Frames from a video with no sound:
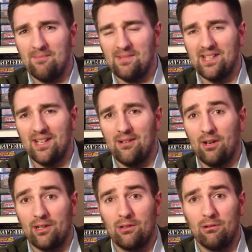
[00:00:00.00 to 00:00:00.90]
So
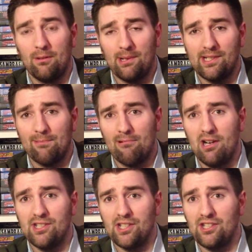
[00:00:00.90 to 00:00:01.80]
I caught her by surprise.